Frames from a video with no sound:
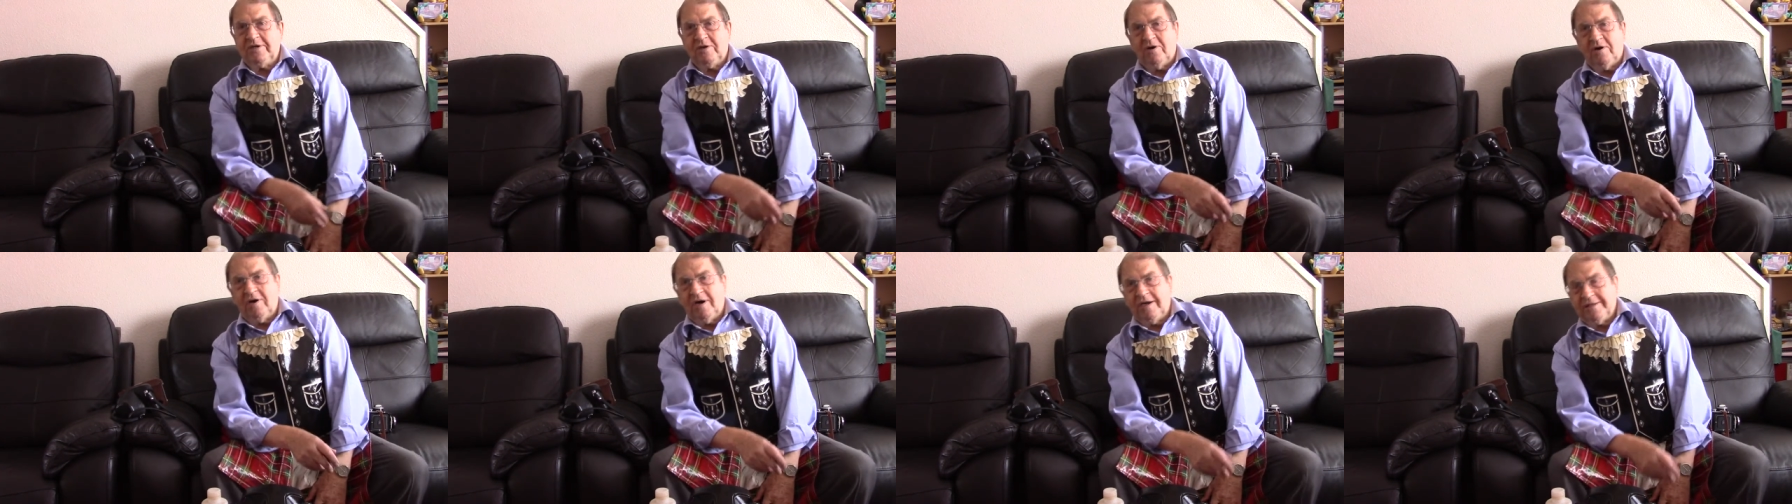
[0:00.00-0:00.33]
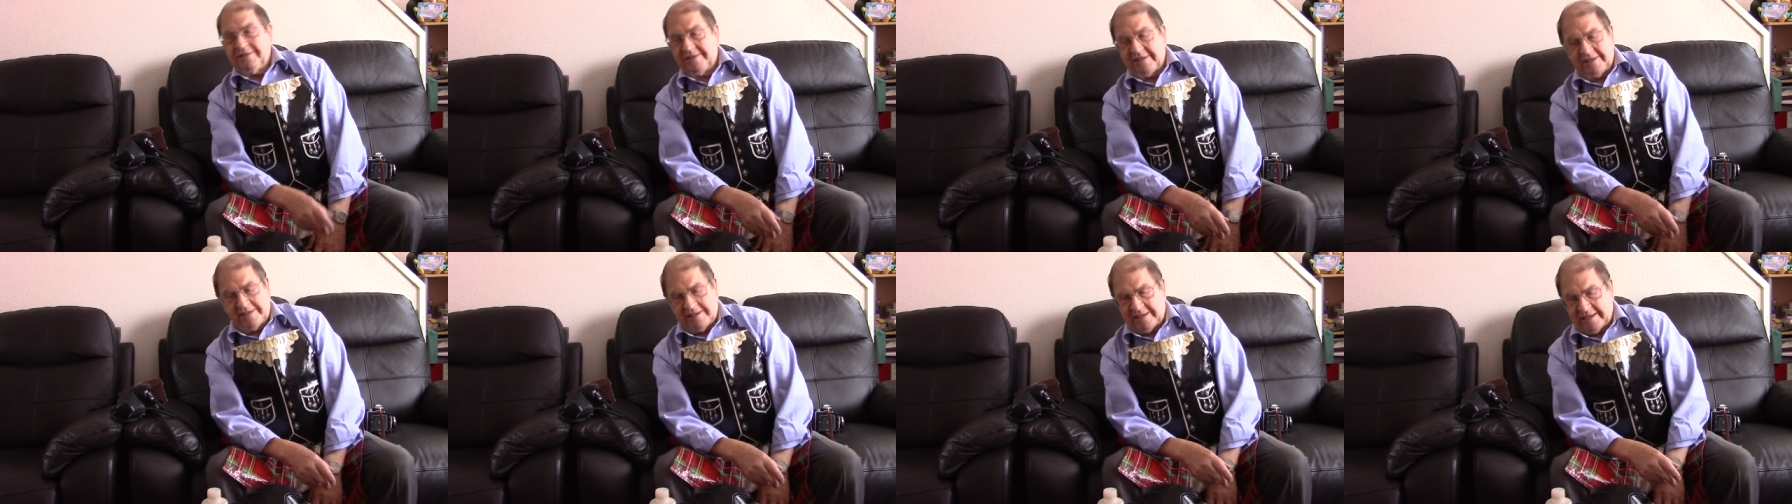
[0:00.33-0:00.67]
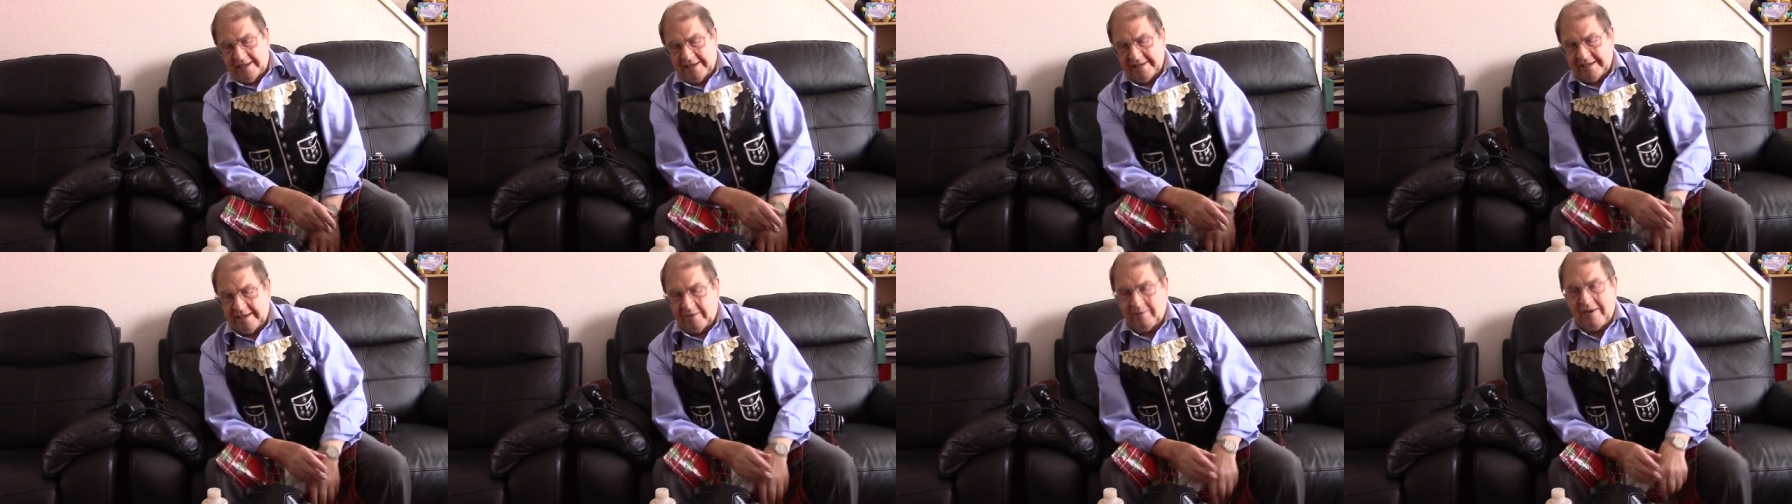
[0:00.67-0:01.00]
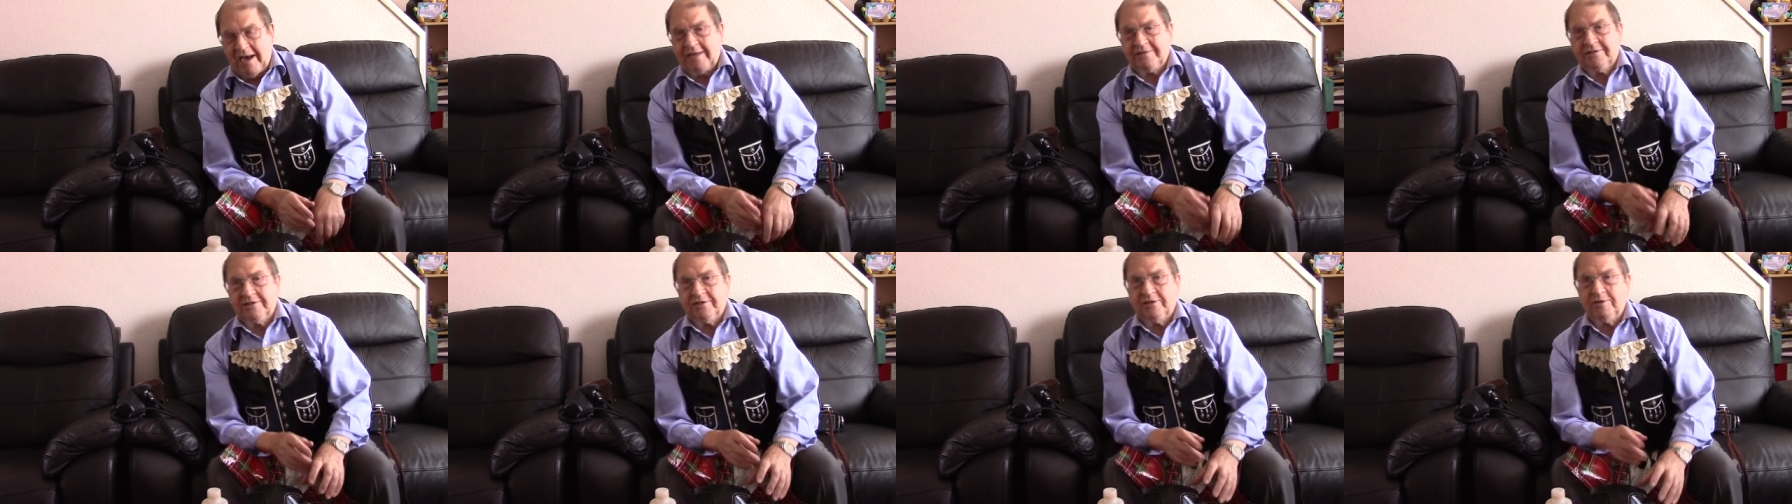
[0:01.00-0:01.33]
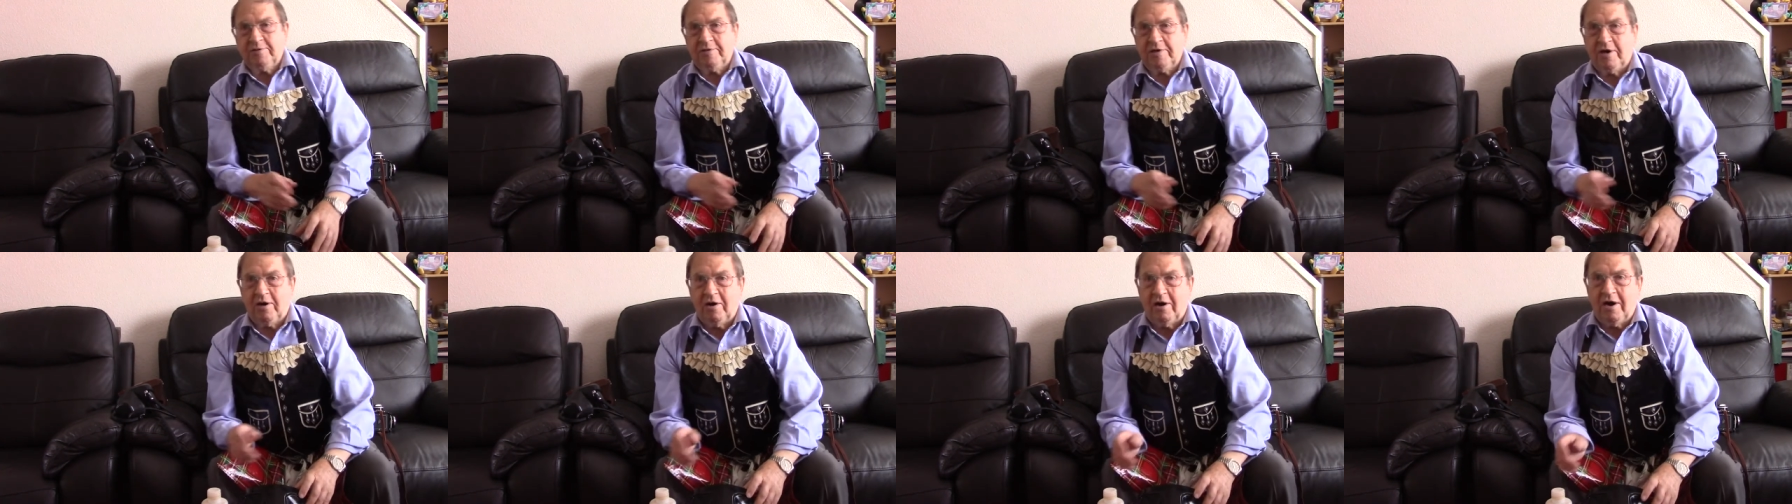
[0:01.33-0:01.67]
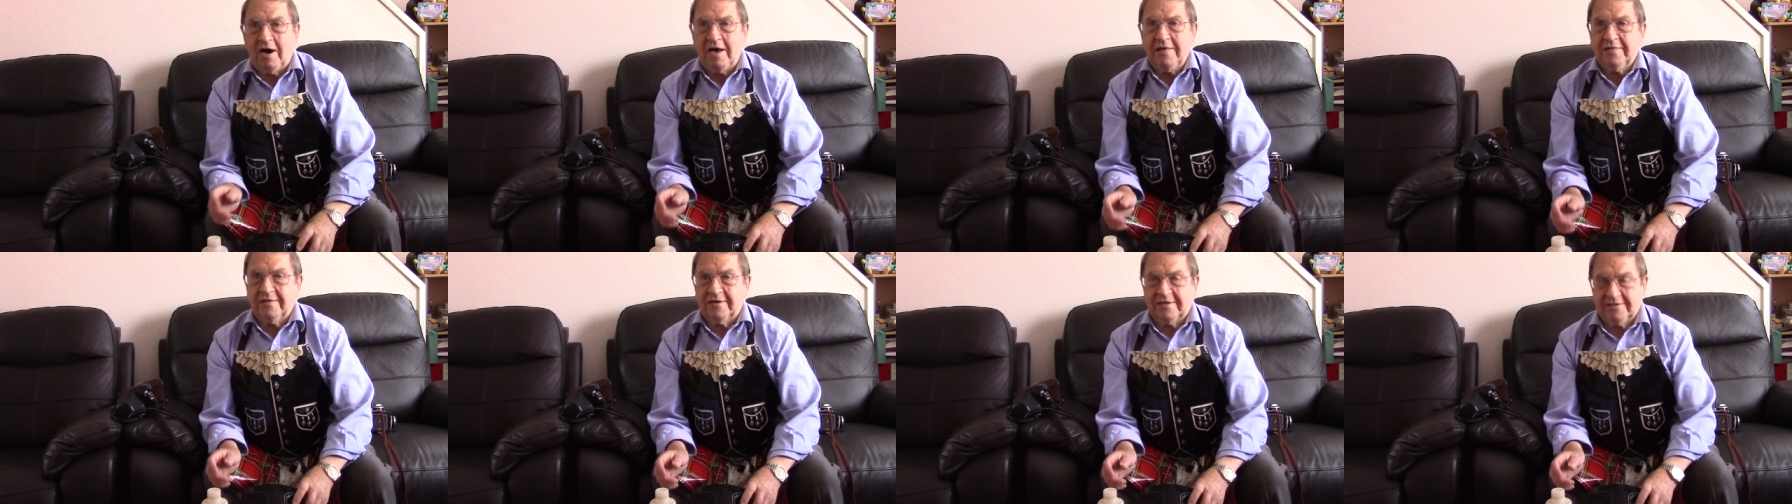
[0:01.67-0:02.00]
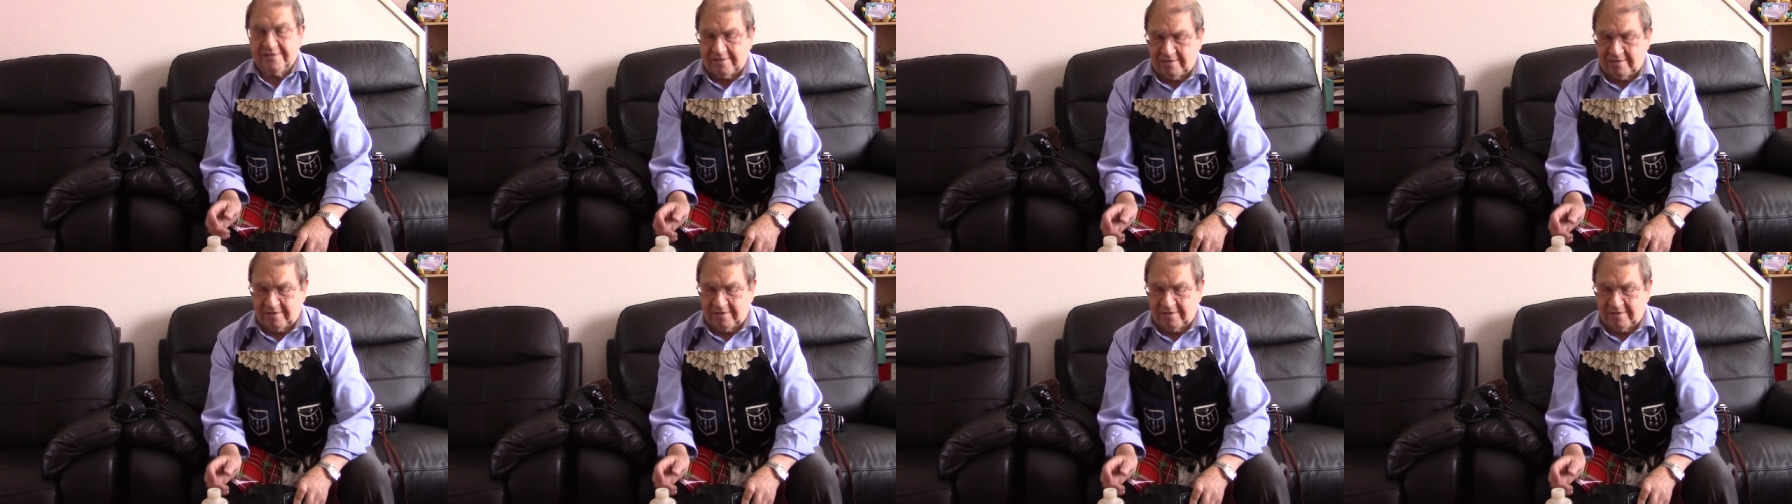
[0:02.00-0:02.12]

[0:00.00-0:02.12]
I didn't know how to do it either,